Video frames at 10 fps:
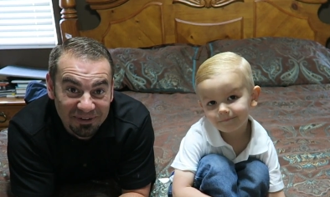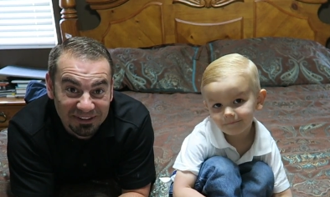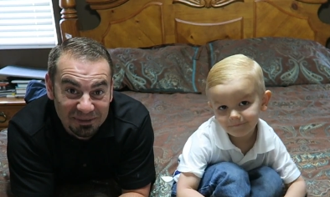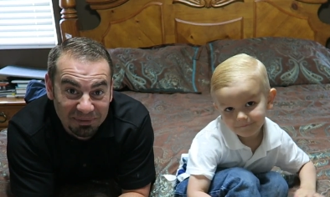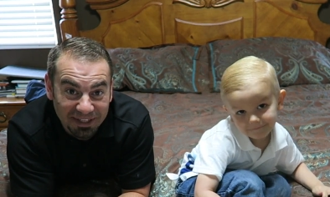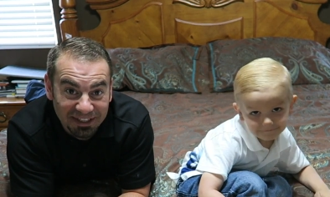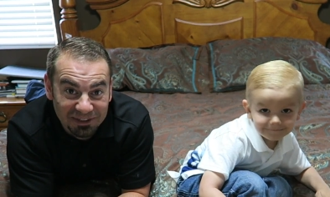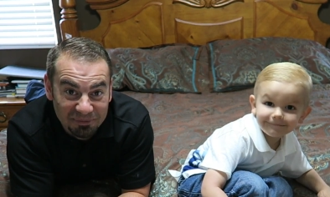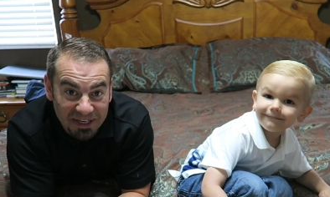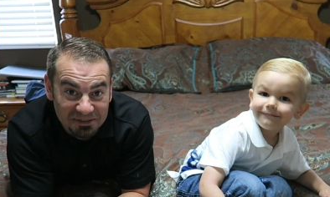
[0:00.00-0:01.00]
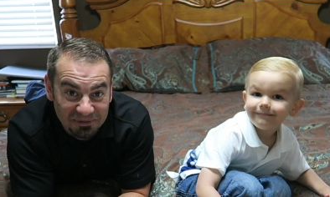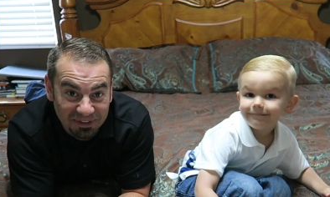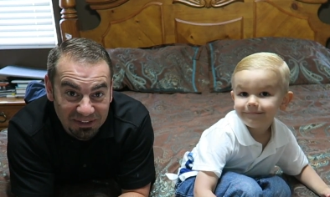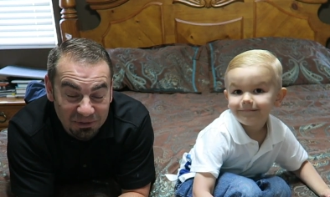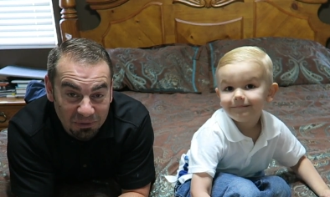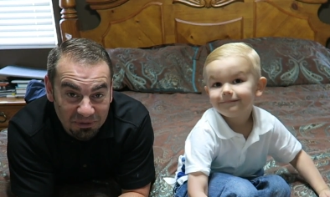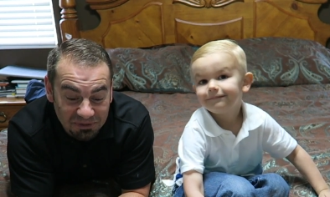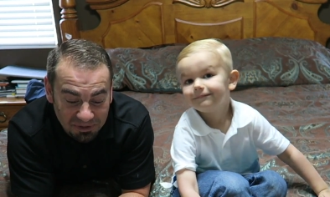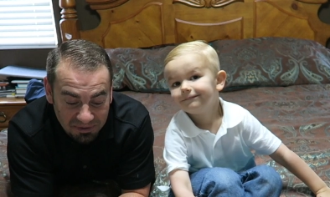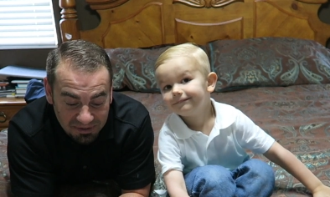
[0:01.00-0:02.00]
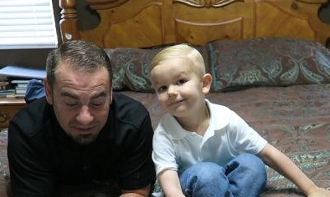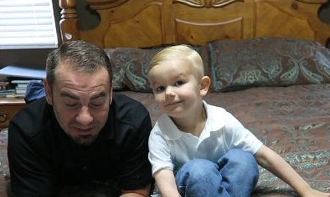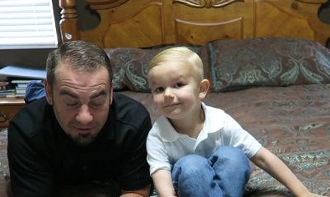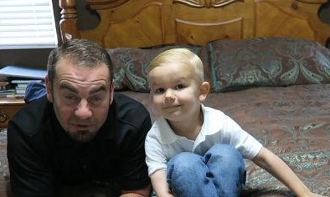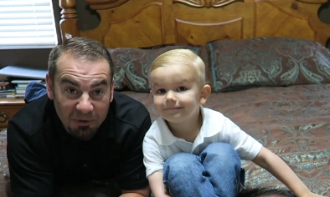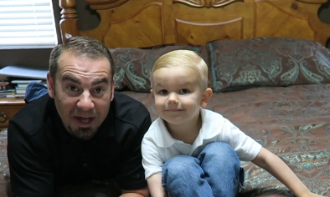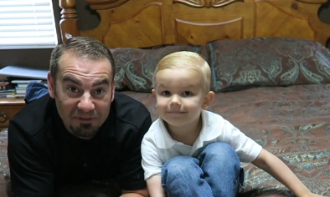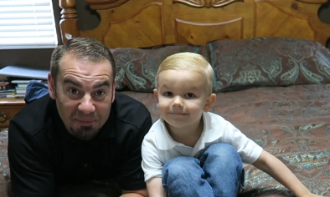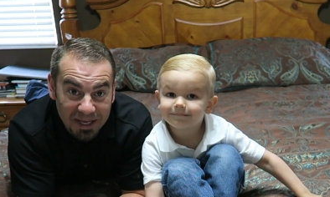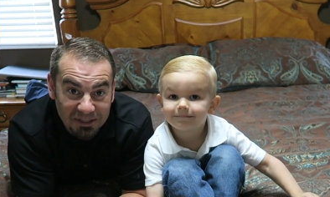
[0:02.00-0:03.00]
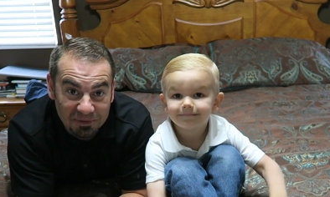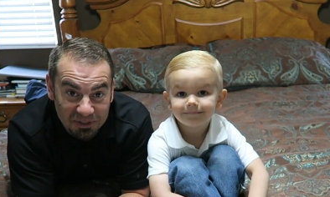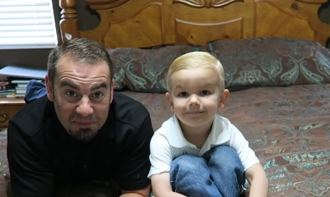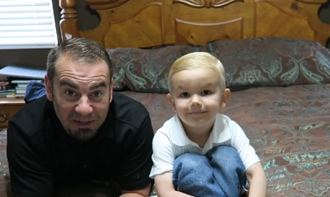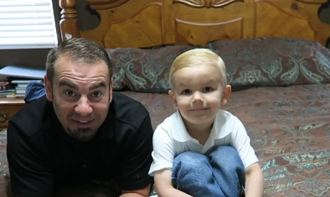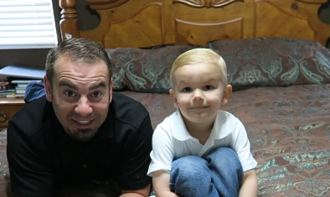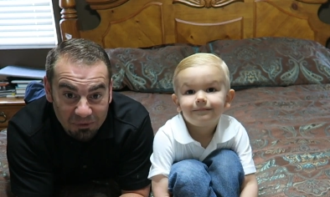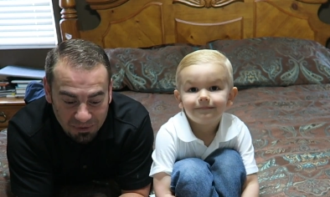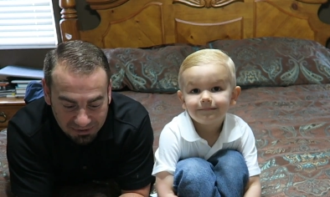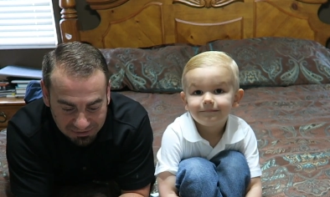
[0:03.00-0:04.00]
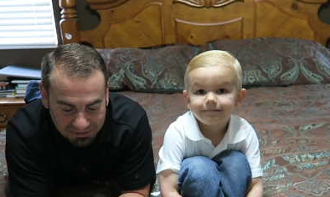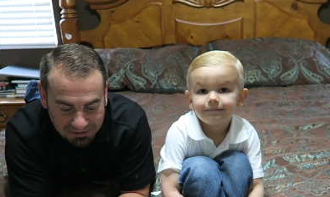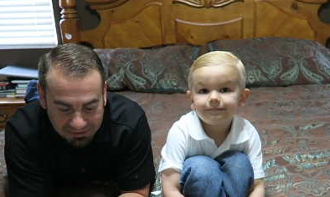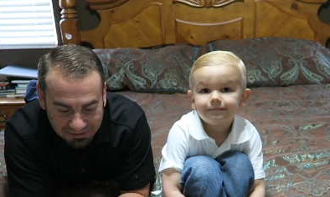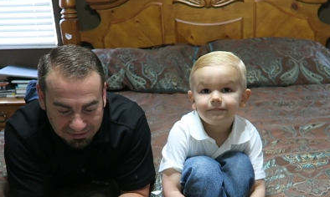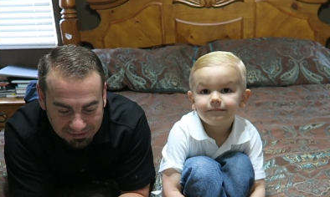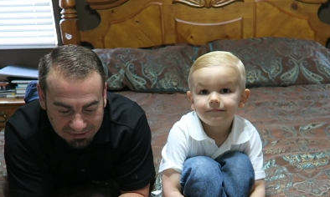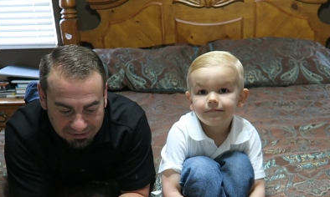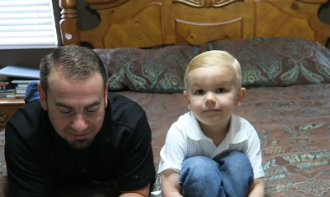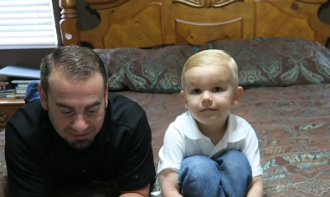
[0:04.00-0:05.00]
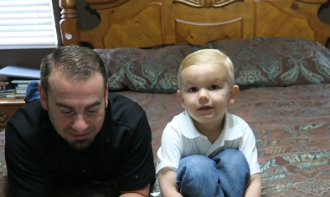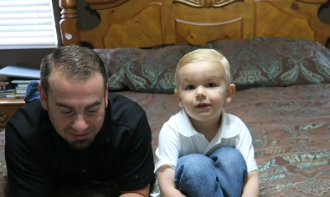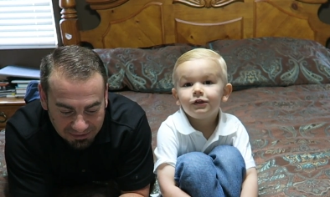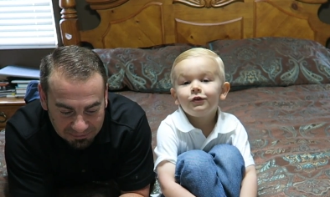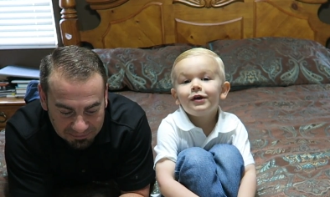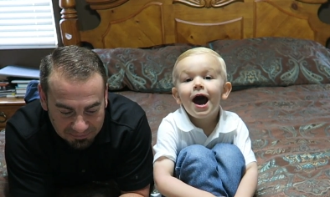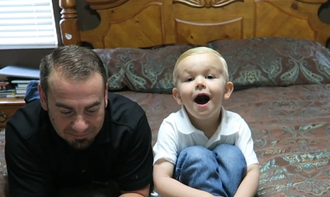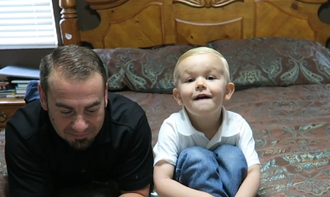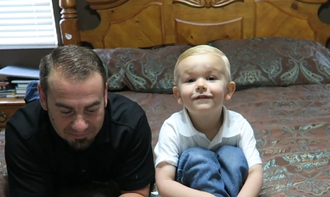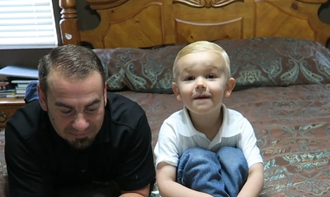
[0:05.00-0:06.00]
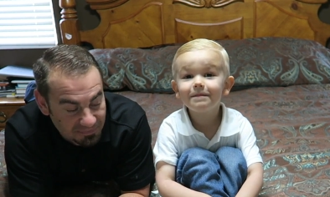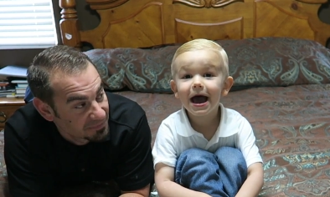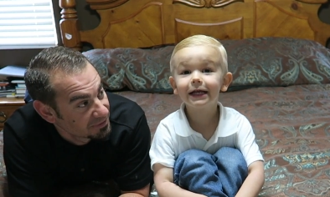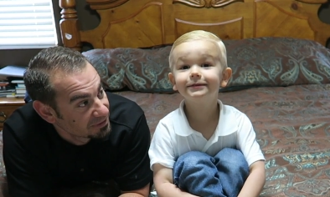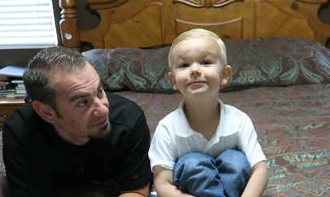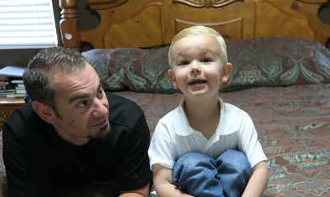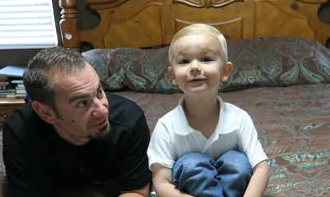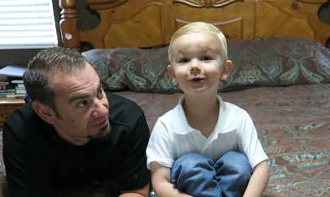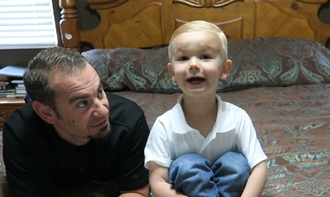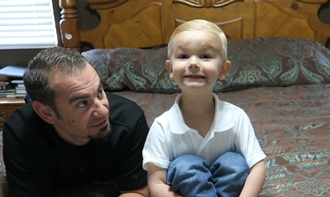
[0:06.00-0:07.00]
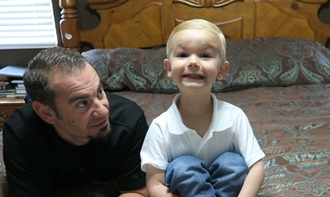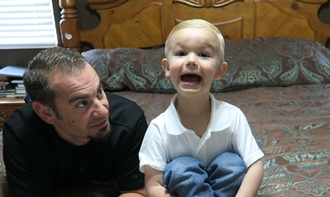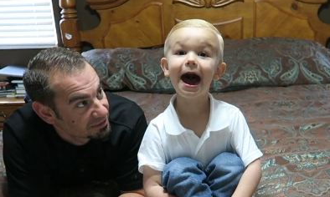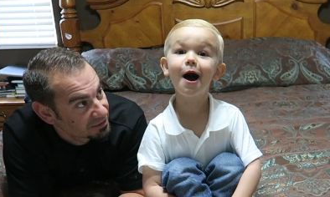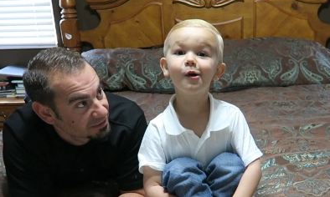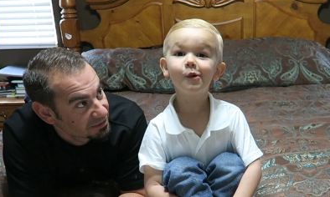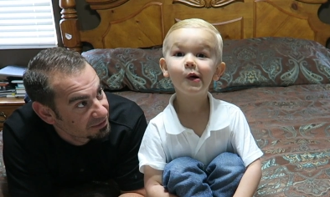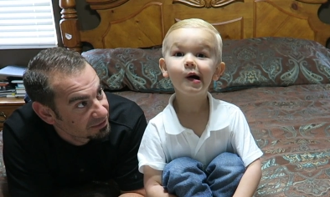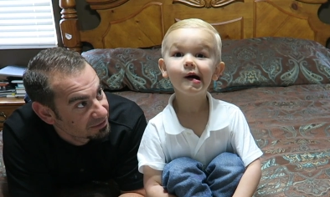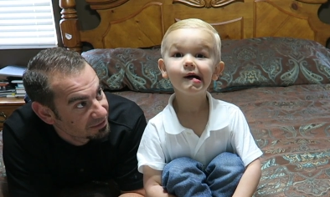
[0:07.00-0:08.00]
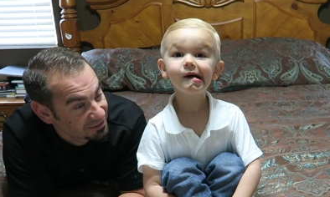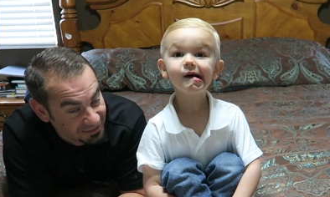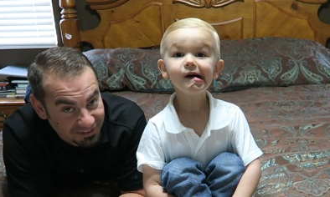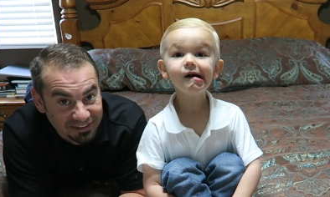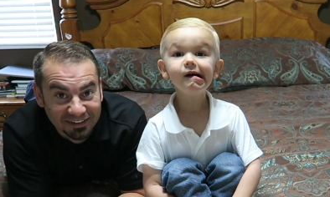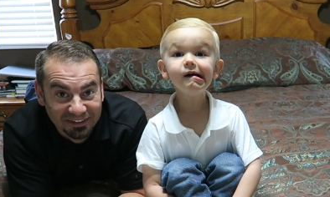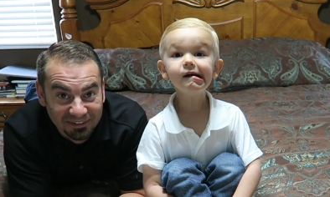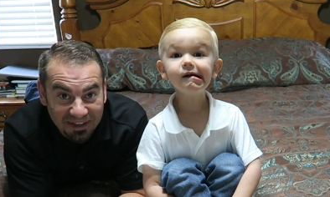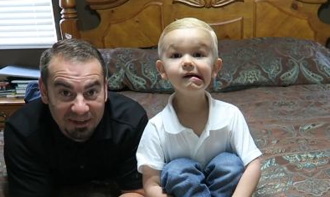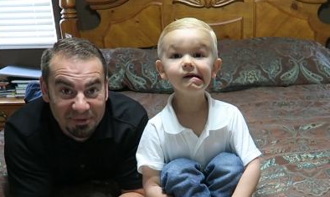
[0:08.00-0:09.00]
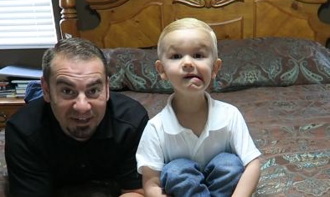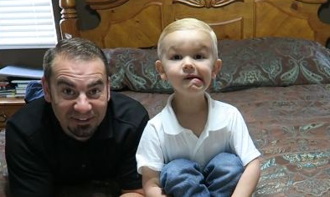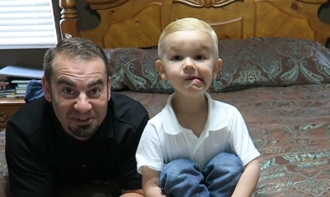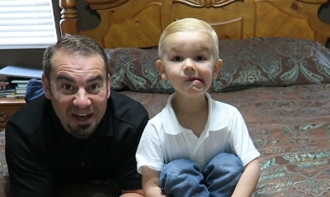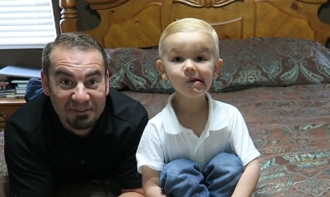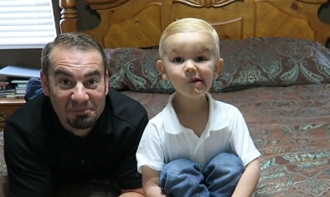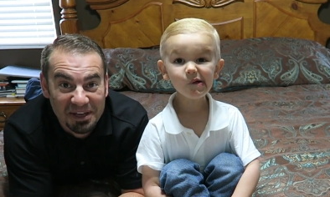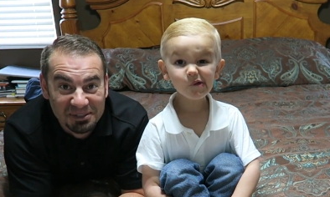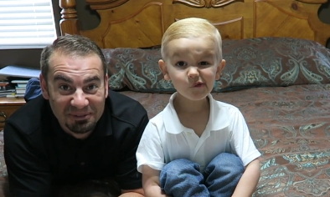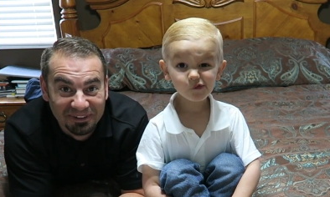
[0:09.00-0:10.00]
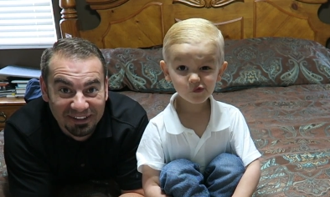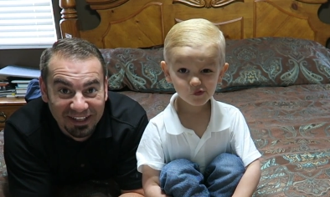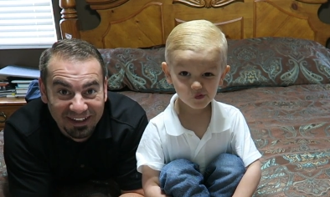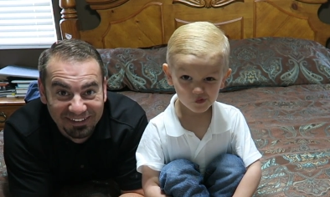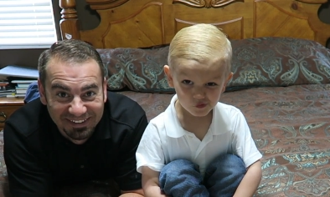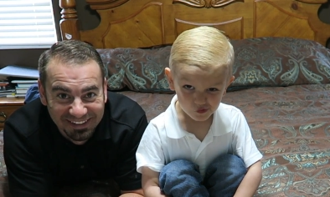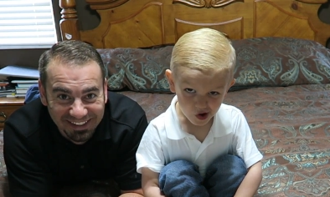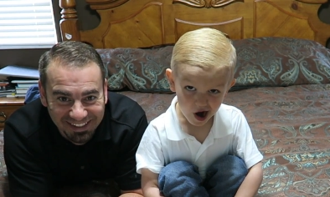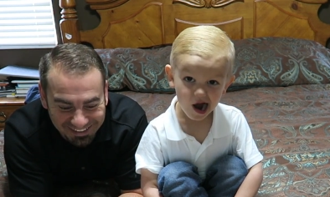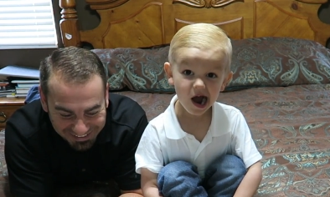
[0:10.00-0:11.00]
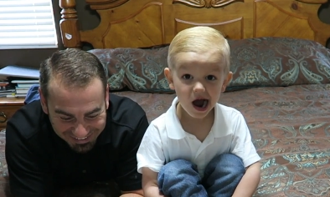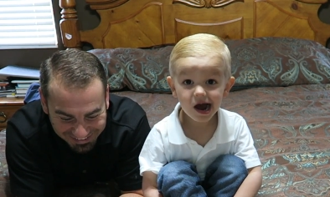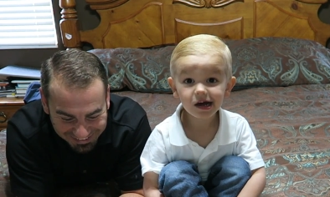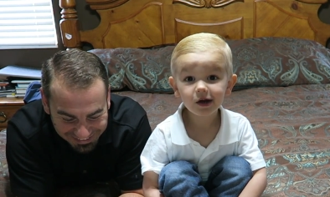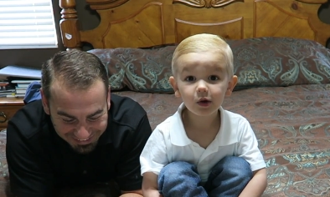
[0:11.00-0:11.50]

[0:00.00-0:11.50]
Speaker 1: he wants to play in your basement when he gets older, so if you don't have a basement, you better get one. You
Speaker 2: have a basement right now.
Speaker 1: Okay, apparently you have a basement right now. Uh-huh.